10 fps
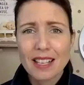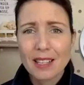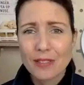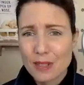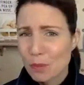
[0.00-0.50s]

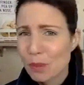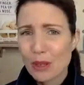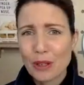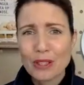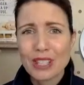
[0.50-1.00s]
if it's
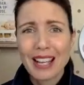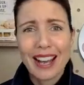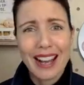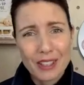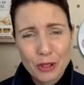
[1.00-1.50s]
burned
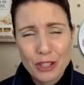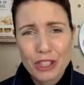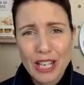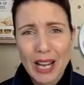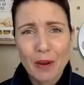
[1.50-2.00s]
under a
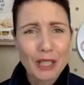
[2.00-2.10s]
shower?